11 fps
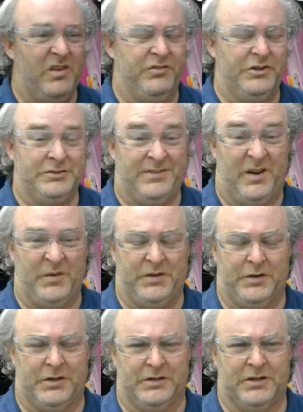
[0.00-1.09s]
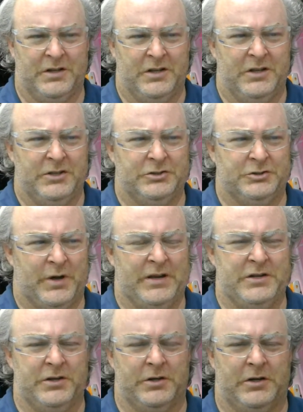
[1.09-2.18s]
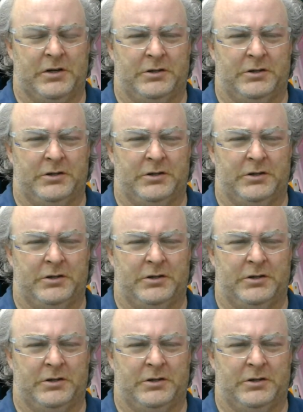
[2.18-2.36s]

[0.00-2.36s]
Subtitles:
First of all, we're going to drain your